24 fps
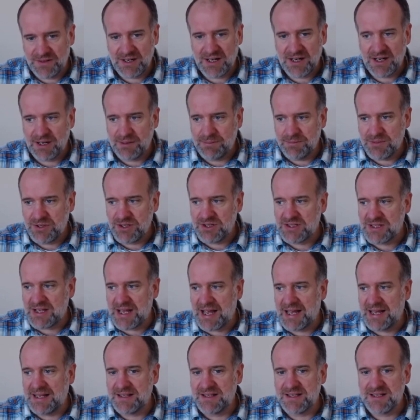Columbus
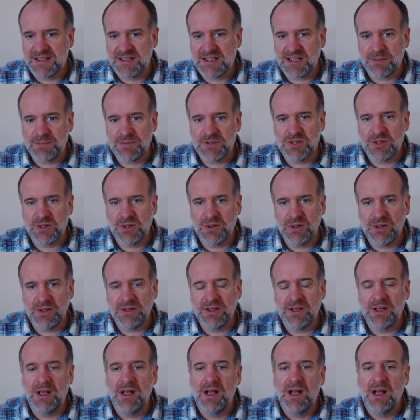and subsequent